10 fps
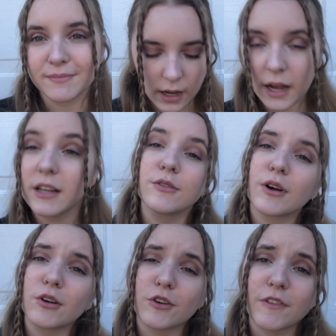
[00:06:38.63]
How do you
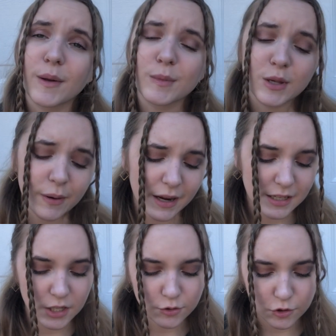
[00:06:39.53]
tell your family you had a
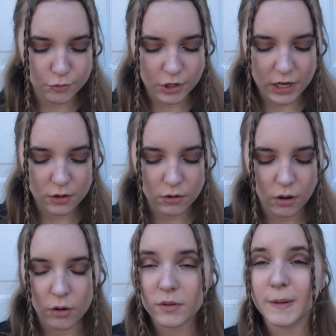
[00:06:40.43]
YouTube channel?
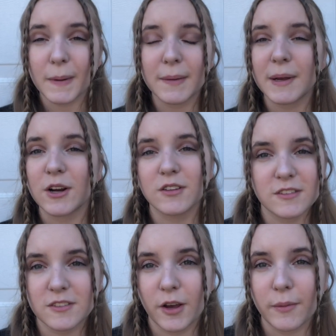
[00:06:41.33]
Only my
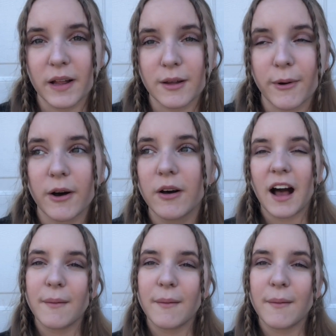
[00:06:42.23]
parents know, lol.